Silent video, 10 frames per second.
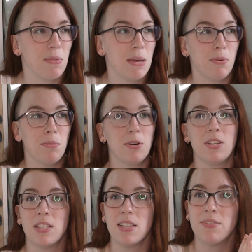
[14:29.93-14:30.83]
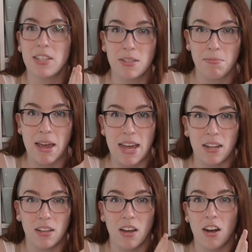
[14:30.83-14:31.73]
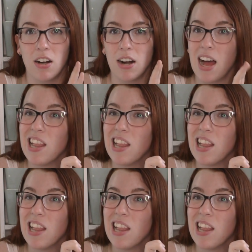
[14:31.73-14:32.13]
people perceived as male are